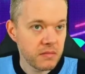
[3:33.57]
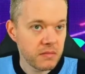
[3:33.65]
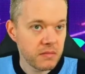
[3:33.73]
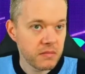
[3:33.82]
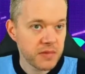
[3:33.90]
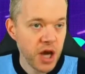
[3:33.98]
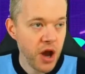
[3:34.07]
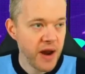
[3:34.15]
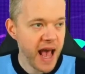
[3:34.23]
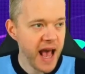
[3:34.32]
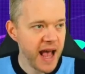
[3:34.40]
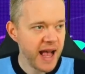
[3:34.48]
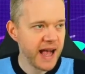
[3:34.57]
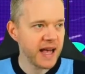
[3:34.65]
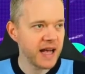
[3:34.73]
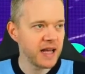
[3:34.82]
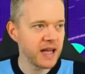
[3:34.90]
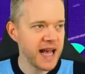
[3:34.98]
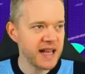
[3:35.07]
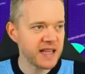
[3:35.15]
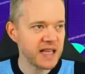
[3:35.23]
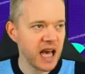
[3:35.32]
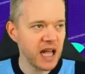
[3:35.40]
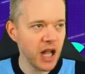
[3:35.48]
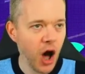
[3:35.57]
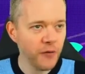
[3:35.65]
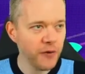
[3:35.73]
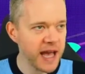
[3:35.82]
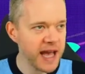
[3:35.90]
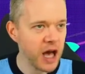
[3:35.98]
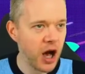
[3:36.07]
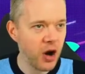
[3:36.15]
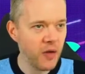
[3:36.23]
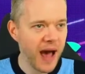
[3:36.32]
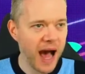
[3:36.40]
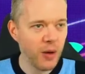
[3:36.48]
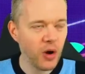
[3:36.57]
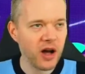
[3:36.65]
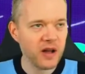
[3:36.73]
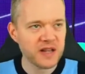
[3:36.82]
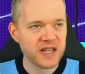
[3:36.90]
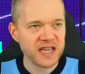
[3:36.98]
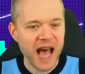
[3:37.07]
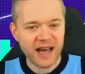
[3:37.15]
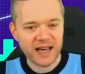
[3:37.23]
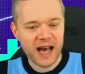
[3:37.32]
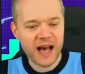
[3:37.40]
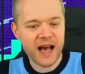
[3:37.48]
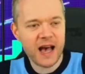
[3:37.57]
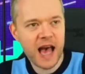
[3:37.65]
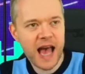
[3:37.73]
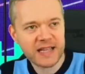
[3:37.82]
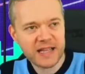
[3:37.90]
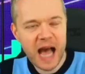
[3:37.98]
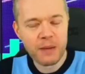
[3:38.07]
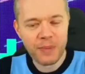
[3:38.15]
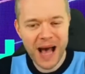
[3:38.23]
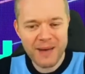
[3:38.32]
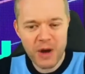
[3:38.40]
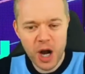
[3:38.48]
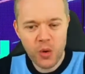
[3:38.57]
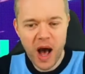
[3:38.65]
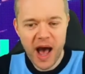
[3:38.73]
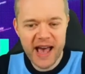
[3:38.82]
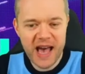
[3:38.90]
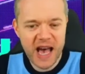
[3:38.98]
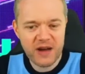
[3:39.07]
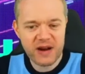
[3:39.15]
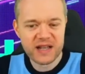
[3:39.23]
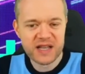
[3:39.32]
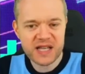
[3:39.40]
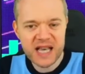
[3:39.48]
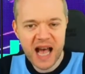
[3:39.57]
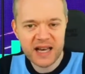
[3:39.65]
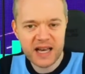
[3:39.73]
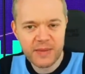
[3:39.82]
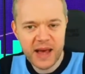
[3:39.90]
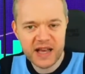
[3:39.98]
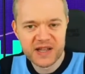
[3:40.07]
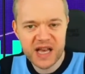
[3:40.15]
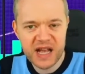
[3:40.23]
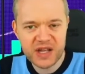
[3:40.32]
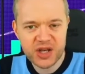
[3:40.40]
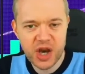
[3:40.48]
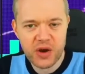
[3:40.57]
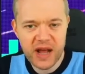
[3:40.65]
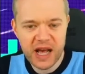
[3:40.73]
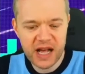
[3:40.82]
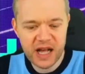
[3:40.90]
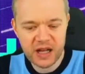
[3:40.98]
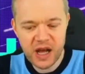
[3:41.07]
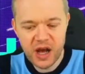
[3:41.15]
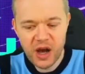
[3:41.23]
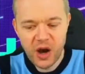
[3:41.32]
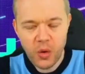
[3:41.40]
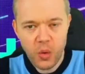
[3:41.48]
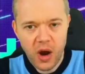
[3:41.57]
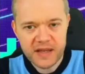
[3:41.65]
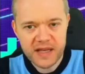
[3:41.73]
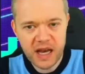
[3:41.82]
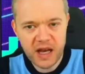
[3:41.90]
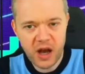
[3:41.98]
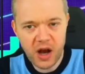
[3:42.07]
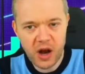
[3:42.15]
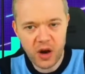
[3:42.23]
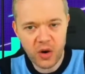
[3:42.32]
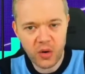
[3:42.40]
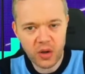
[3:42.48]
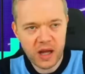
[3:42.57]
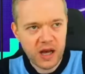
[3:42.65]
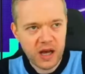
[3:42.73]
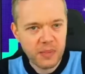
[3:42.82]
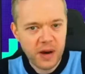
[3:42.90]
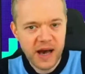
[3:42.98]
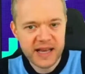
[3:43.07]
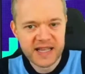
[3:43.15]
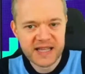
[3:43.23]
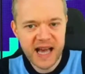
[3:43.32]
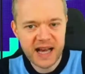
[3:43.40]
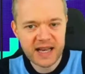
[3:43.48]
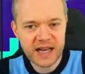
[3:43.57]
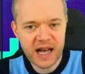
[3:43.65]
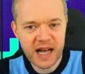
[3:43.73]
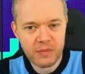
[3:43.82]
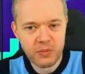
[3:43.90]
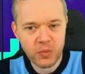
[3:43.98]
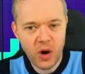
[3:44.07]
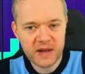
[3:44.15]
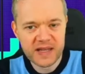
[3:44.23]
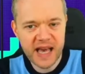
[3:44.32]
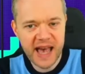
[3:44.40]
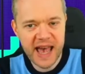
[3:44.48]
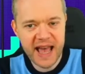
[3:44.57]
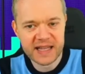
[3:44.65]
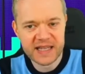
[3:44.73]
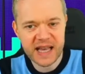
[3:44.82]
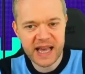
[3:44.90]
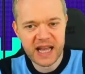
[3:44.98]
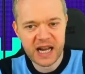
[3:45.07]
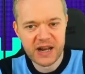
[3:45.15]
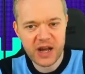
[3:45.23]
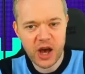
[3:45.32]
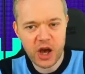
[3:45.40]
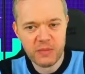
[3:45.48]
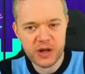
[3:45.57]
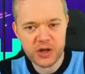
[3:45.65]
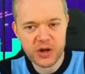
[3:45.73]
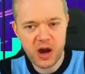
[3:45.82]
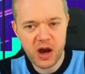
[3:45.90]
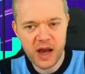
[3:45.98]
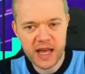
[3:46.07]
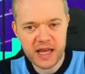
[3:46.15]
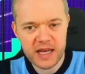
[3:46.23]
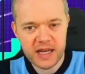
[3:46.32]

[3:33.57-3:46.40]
2-0! It's a lovely goal, that one. Saka, head down by Maguire, and Saka makes it 2-0. What a goal by Saka. What a hit. England are home and dry.